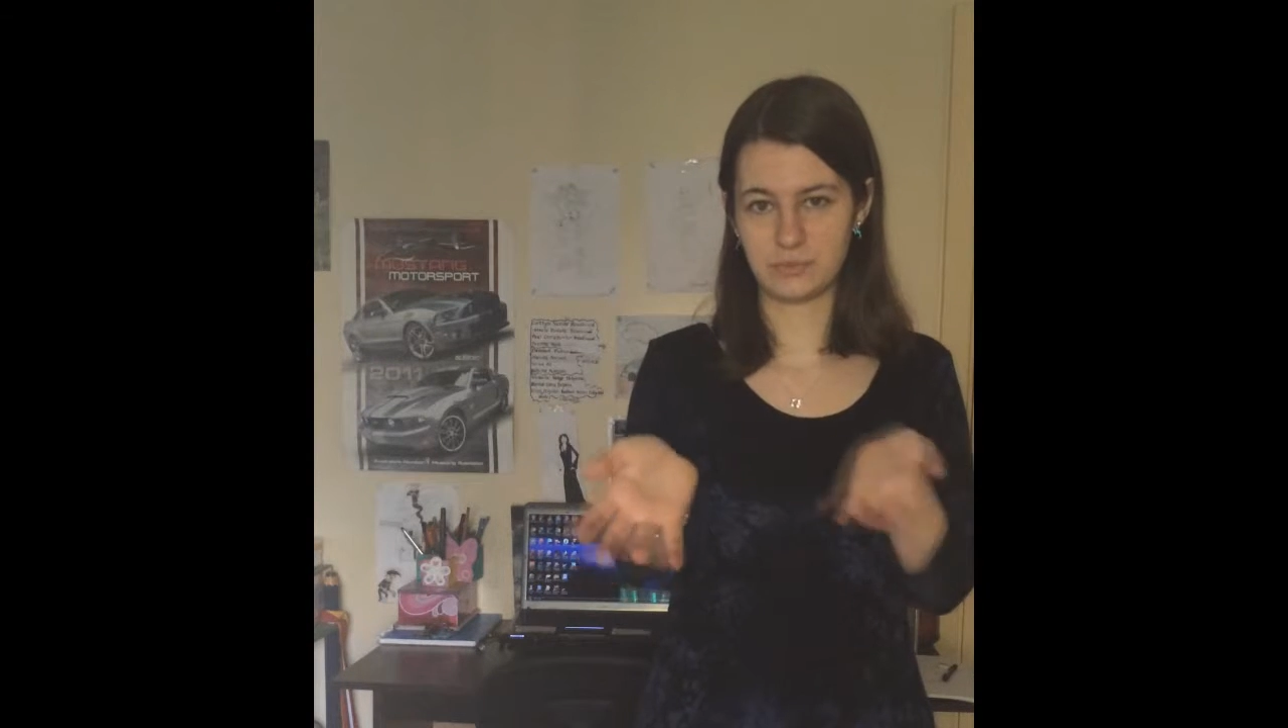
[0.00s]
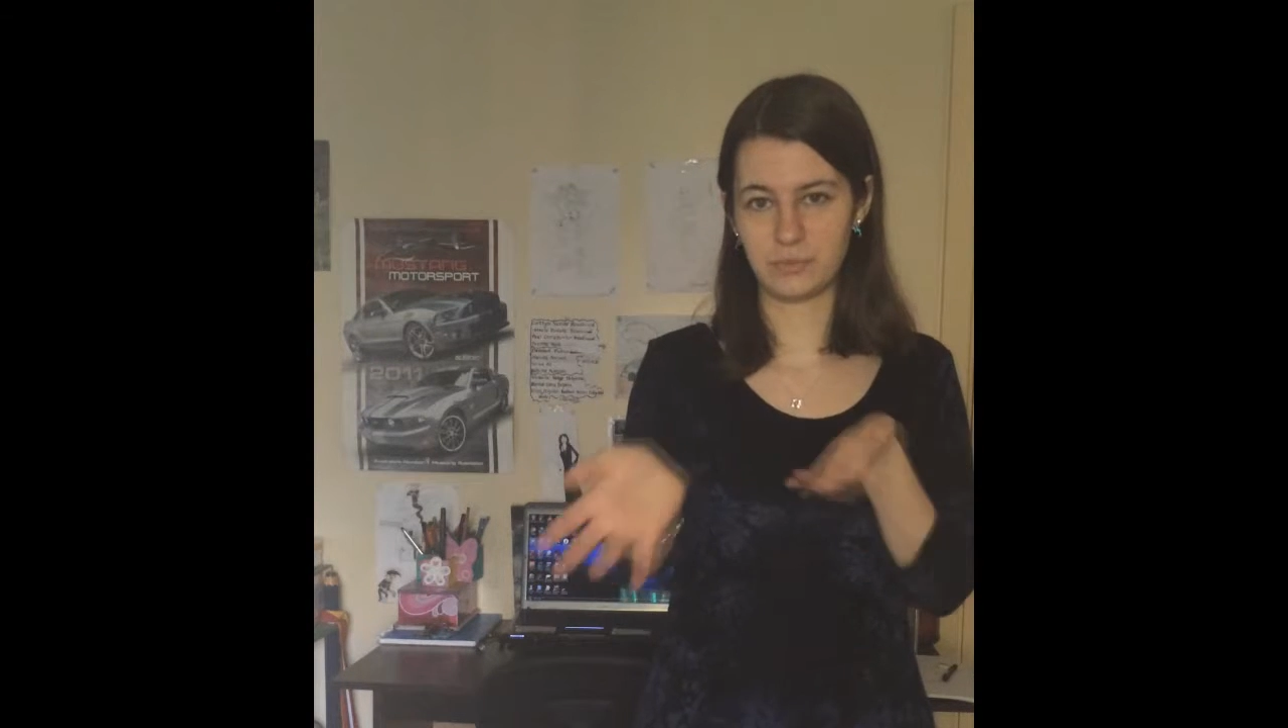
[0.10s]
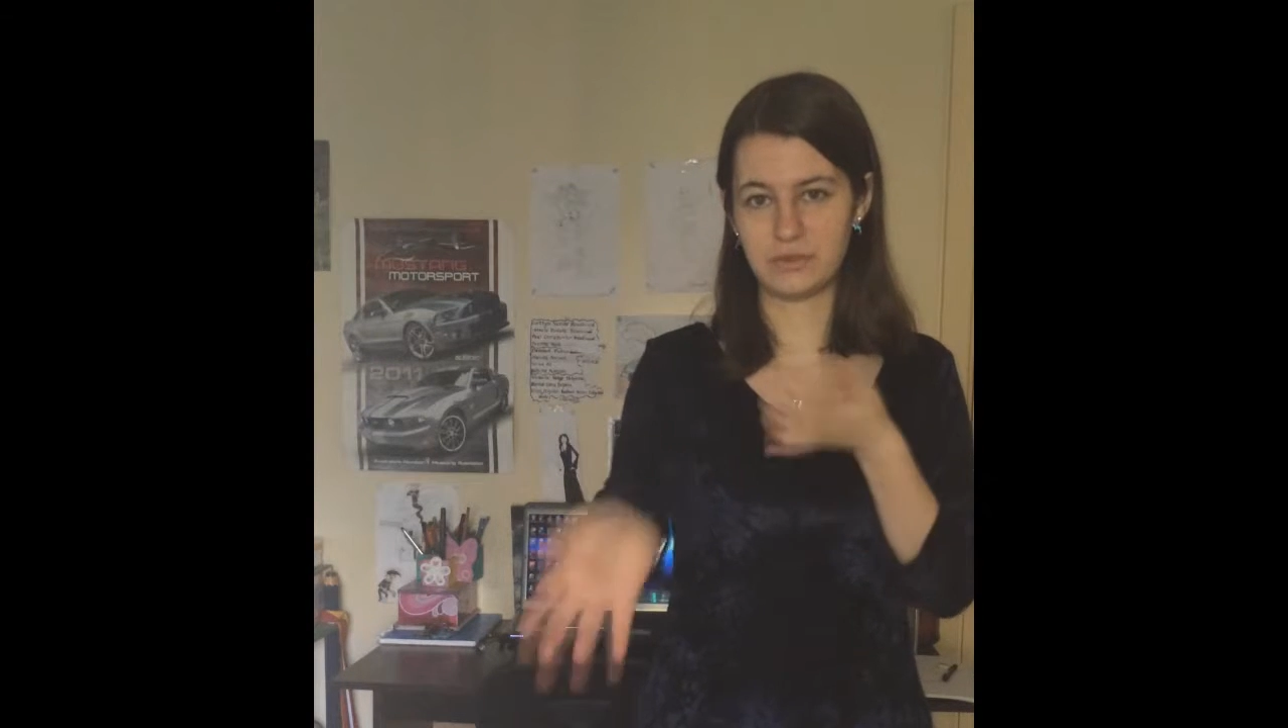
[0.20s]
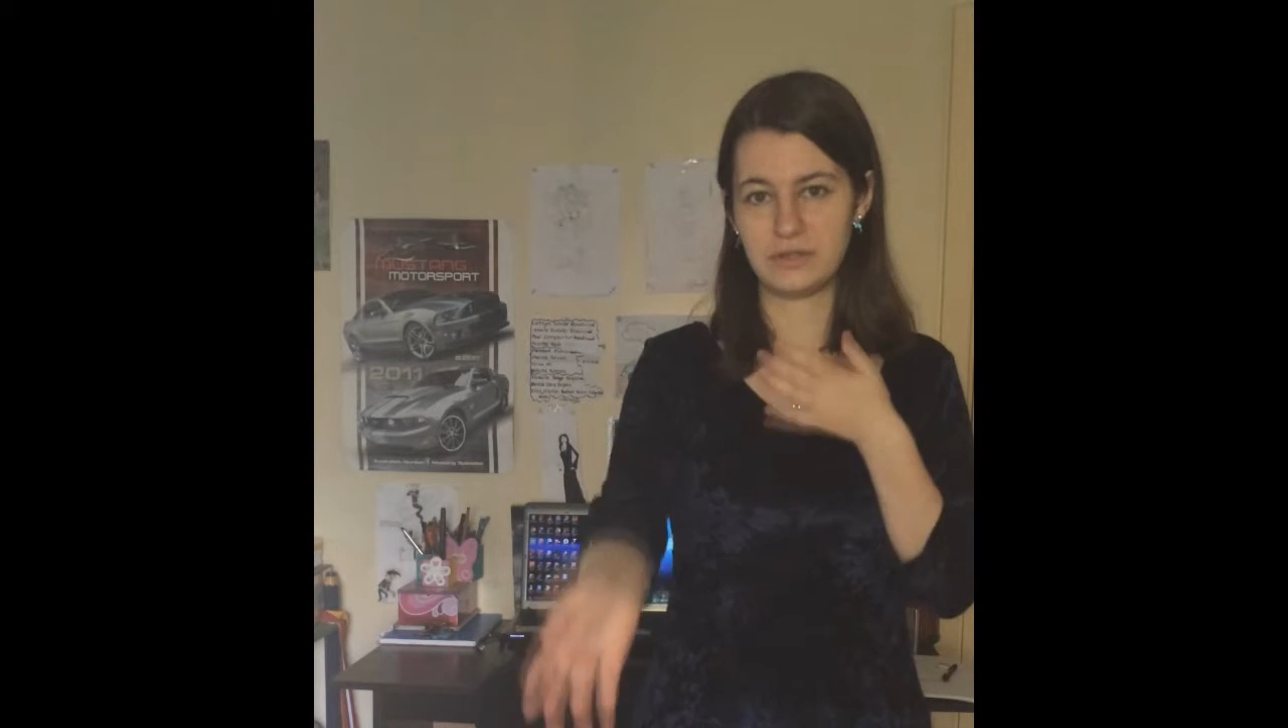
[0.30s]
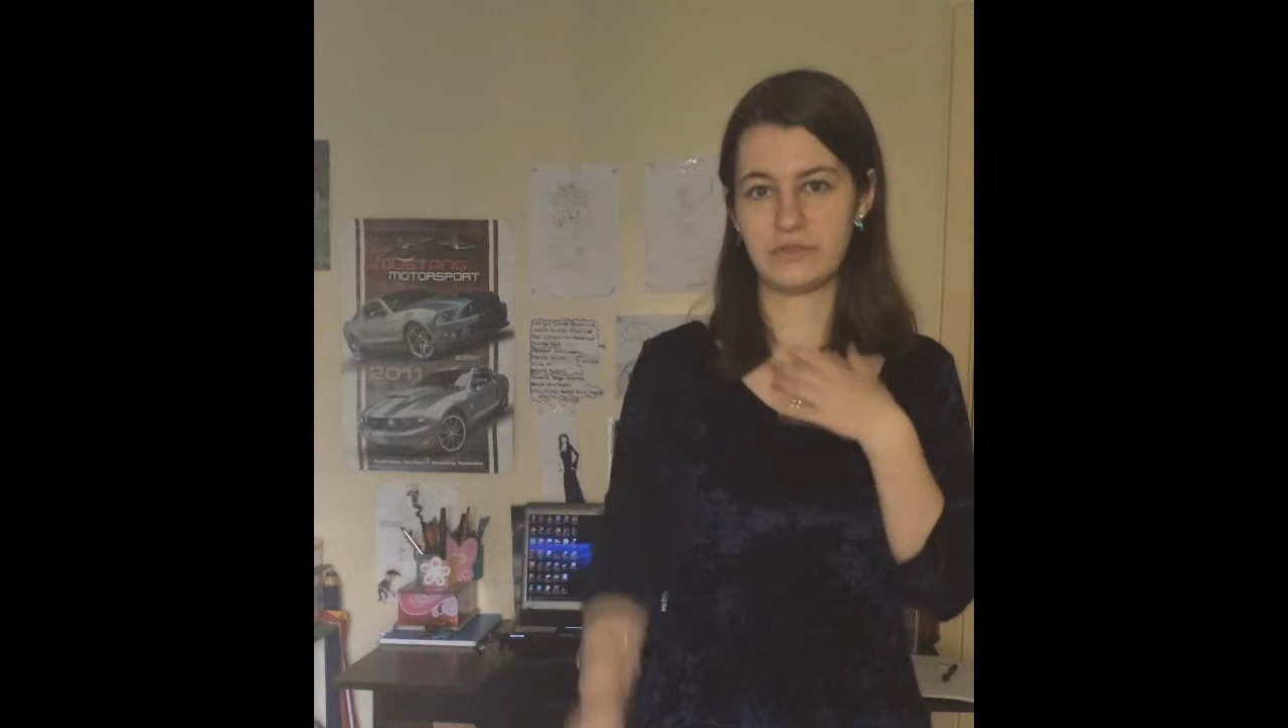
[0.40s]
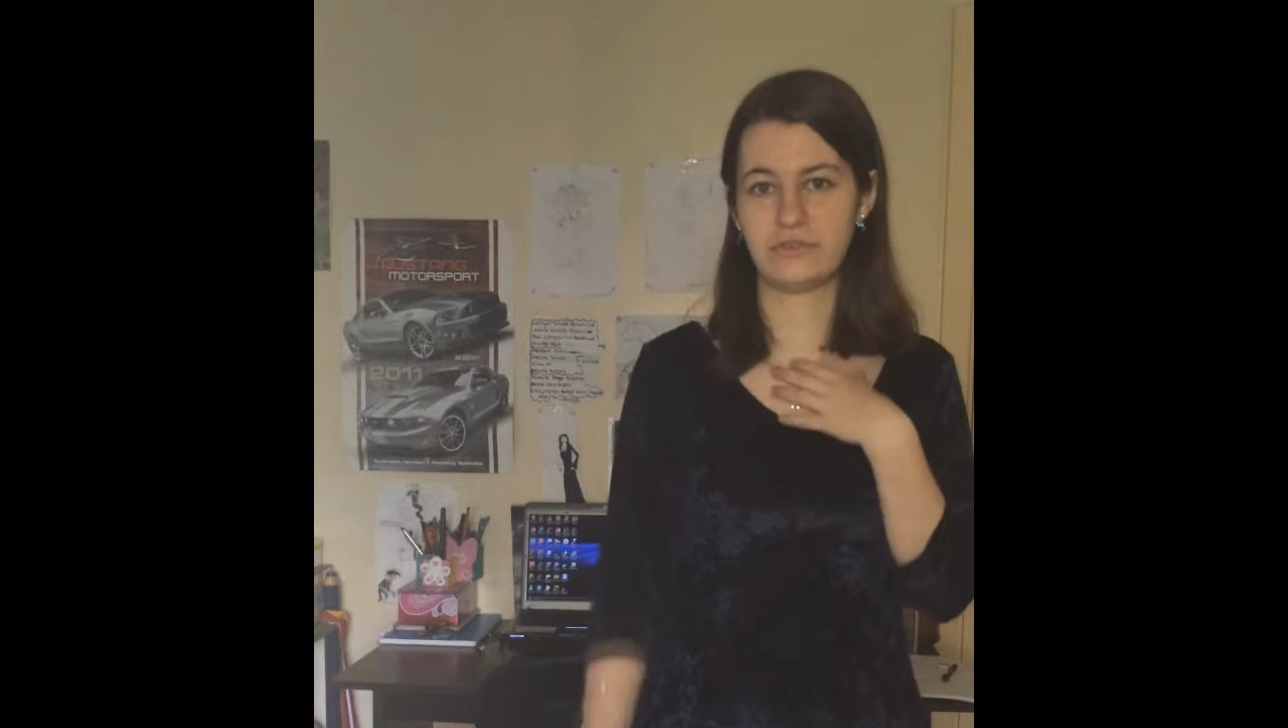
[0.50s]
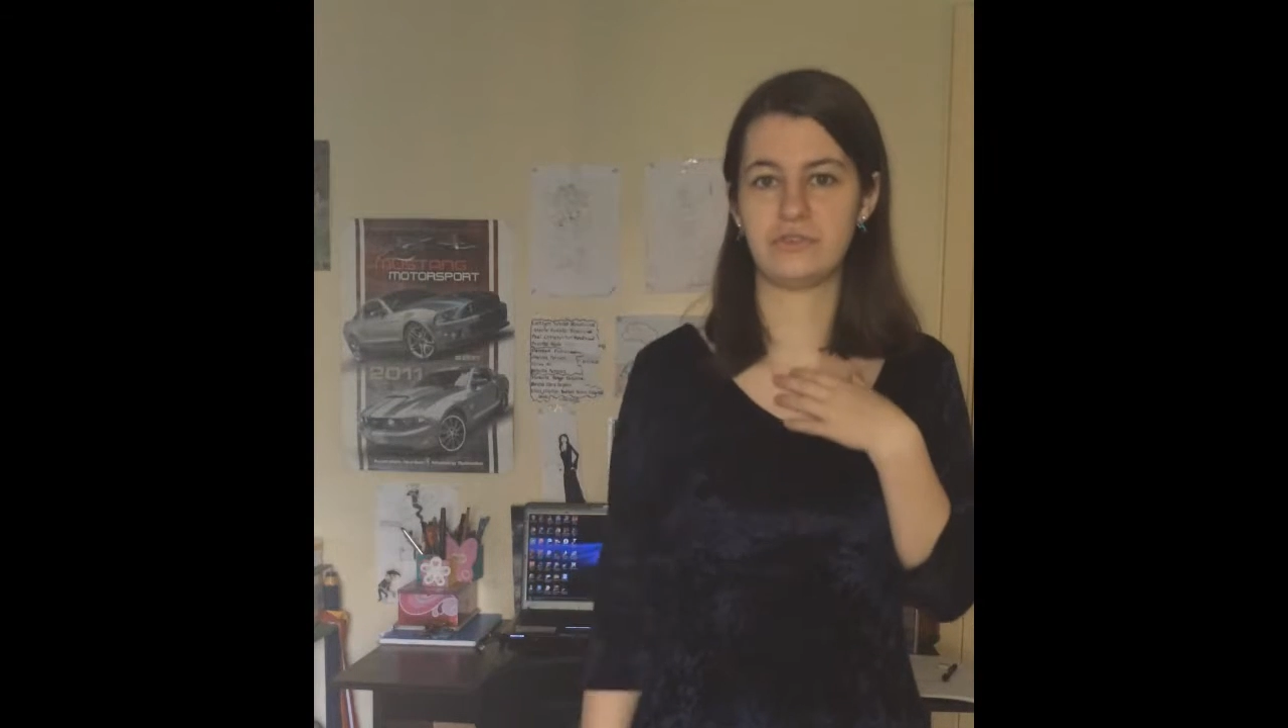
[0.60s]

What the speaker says: spoilers